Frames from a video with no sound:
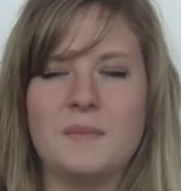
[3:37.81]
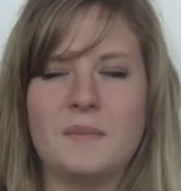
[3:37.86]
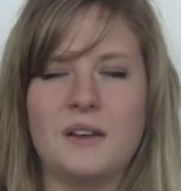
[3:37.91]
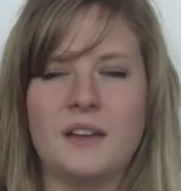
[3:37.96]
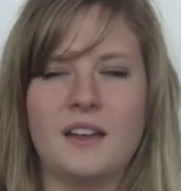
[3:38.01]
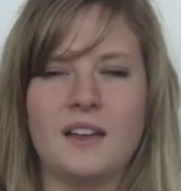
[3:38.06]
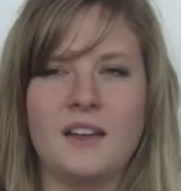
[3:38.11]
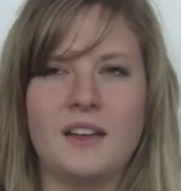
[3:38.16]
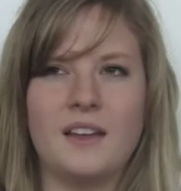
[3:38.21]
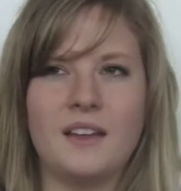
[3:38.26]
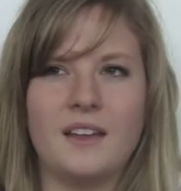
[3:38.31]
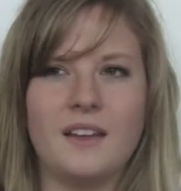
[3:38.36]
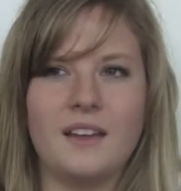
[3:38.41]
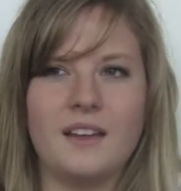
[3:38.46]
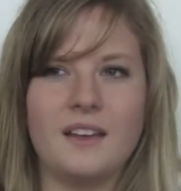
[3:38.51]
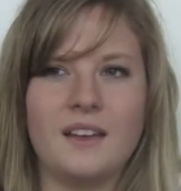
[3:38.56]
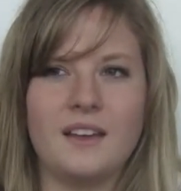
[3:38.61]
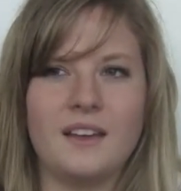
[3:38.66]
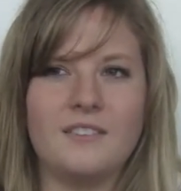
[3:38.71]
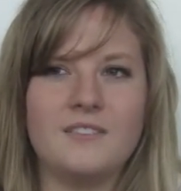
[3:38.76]
But
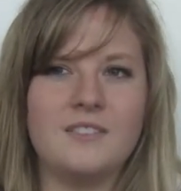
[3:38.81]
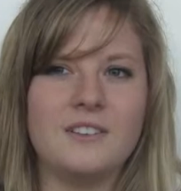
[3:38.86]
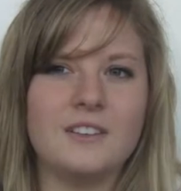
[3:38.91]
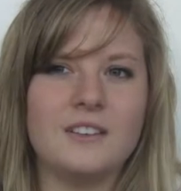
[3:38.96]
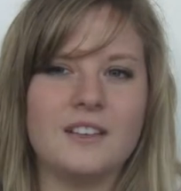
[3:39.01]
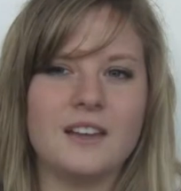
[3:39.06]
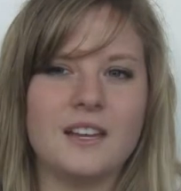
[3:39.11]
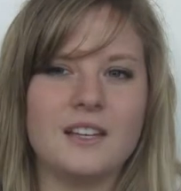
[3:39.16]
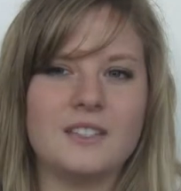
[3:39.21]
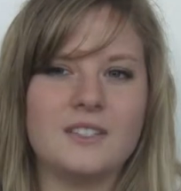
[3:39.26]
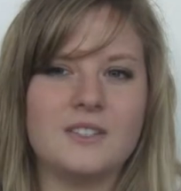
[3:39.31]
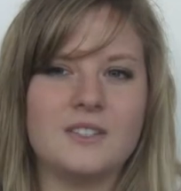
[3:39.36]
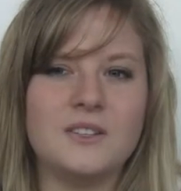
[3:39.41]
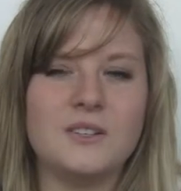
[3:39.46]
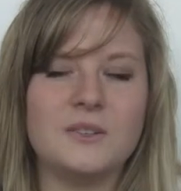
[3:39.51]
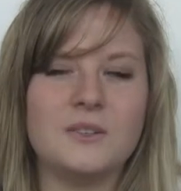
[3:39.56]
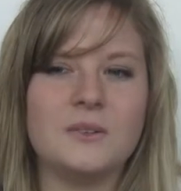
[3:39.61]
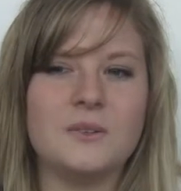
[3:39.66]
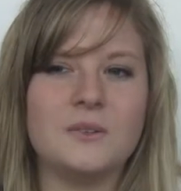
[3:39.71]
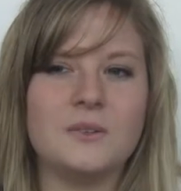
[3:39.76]
I feel as
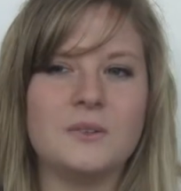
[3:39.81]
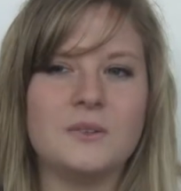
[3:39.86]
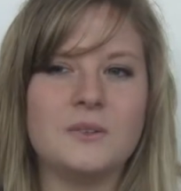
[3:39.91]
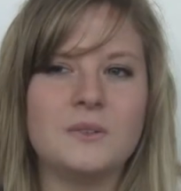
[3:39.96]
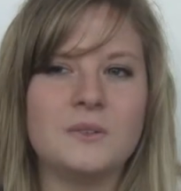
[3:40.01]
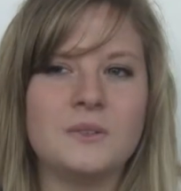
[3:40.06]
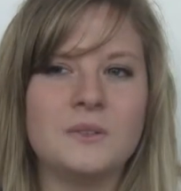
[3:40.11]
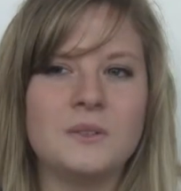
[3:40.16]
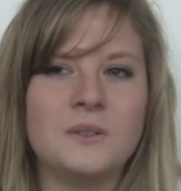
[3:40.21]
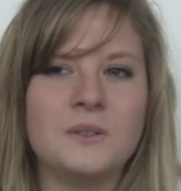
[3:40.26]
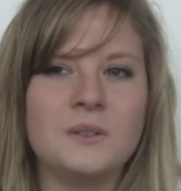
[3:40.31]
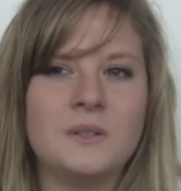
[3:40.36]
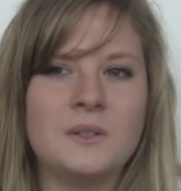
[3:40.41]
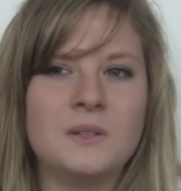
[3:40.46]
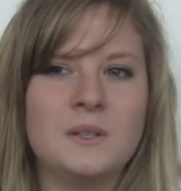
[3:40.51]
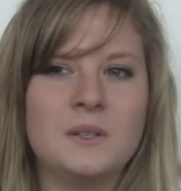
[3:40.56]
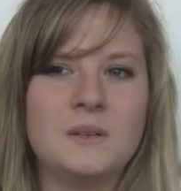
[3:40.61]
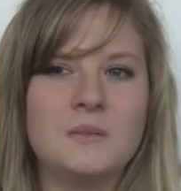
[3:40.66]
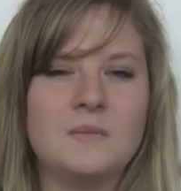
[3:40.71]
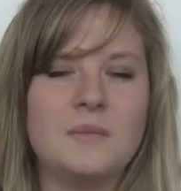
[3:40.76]
you
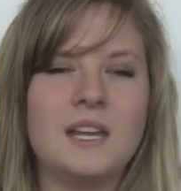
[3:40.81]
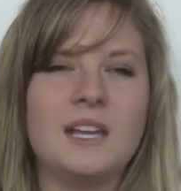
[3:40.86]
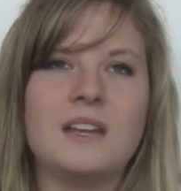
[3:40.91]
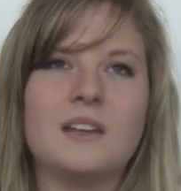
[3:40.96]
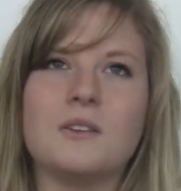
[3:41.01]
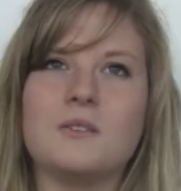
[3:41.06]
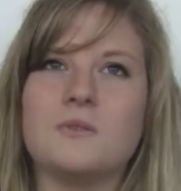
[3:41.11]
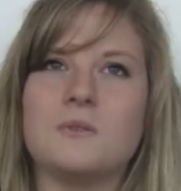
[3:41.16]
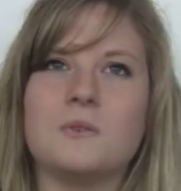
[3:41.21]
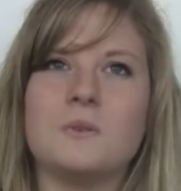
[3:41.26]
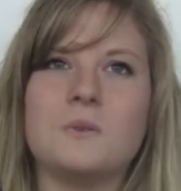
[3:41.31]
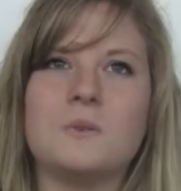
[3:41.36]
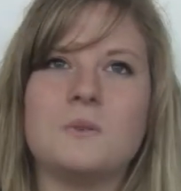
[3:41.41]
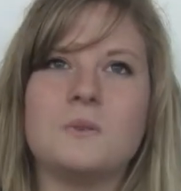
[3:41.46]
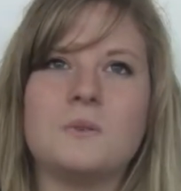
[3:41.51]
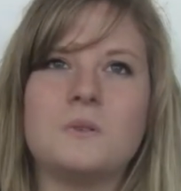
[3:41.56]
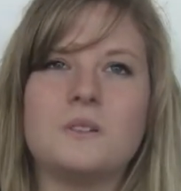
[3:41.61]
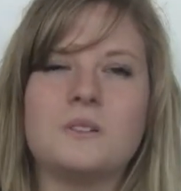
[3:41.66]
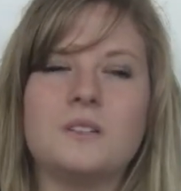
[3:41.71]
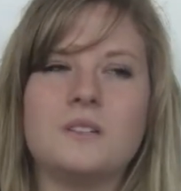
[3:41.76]
make it
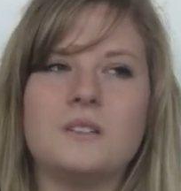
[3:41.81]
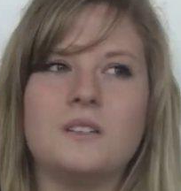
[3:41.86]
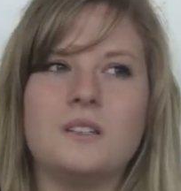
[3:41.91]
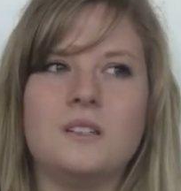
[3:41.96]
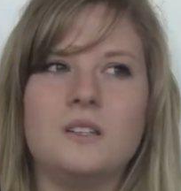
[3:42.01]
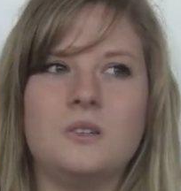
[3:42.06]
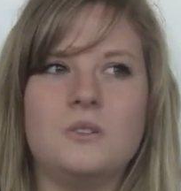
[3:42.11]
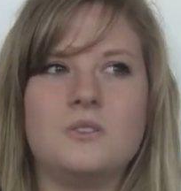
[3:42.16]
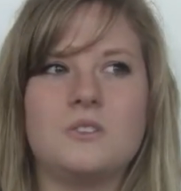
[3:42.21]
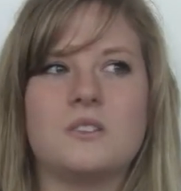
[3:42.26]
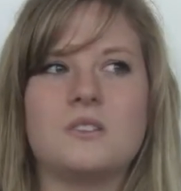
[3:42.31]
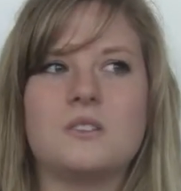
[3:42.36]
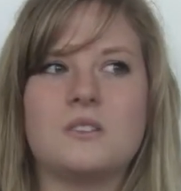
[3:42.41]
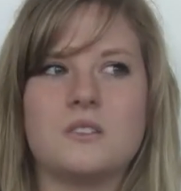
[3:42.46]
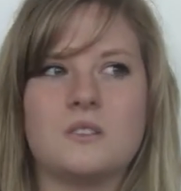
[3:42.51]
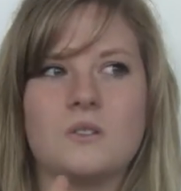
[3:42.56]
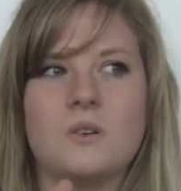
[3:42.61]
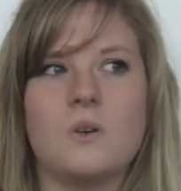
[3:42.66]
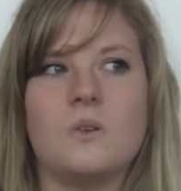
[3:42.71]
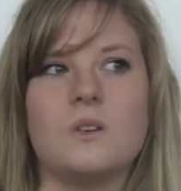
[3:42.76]
through, you
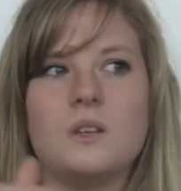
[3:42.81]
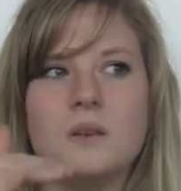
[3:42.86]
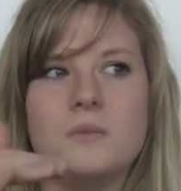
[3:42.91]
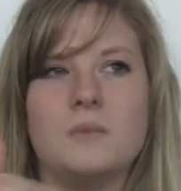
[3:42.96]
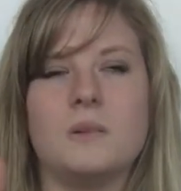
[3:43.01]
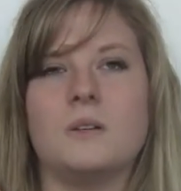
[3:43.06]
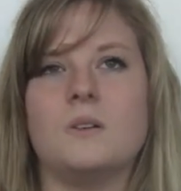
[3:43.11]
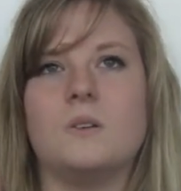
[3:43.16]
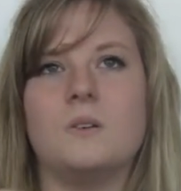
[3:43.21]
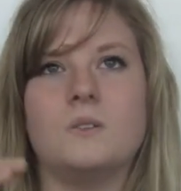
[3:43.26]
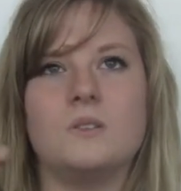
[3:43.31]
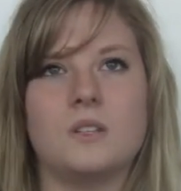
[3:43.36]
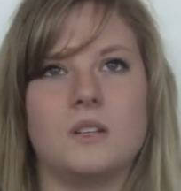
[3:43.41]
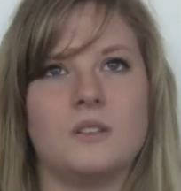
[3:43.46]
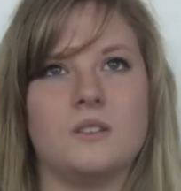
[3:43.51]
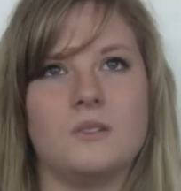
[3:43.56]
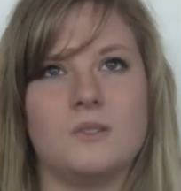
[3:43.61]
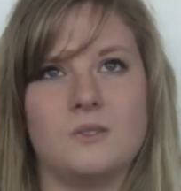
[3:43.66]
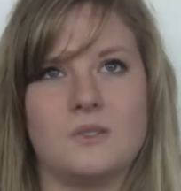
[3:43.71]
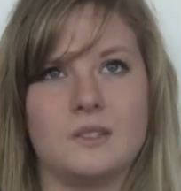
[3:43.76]
just slowly build
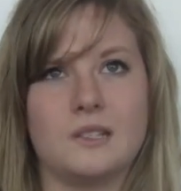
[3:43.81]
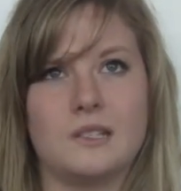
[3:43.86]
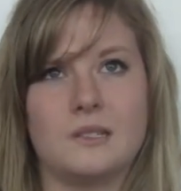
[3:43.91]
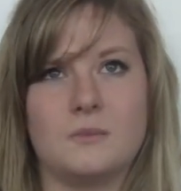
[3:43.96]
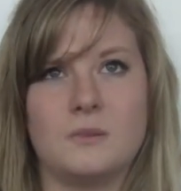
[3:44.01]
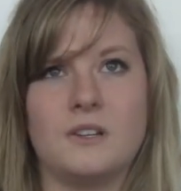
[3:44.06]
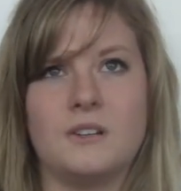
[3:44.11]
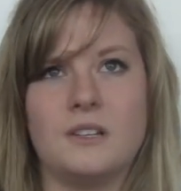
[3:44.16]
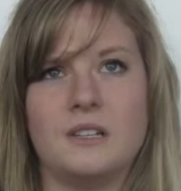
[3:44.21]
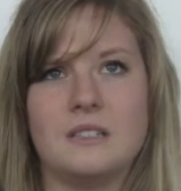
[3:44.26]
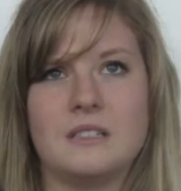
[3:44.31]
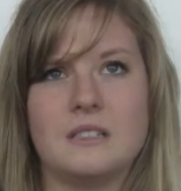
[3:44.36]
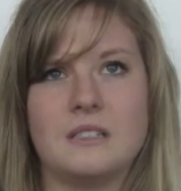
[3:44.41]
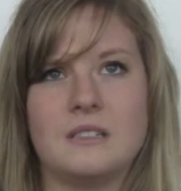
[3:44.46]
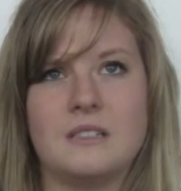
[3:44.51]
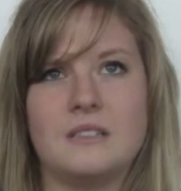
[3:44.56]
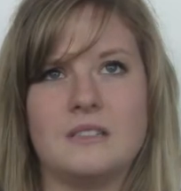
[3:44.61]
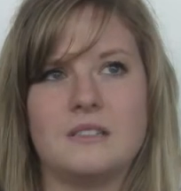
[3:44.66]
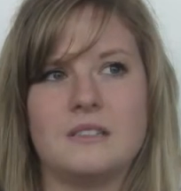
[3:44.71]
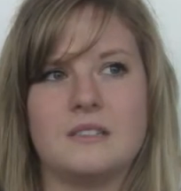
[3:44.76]
on those
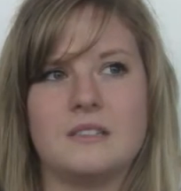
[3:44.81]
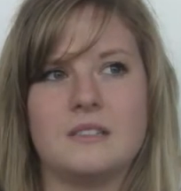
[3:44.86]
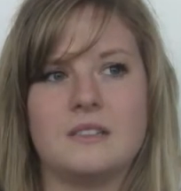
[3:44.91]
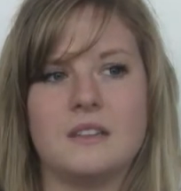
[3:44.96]
experiences.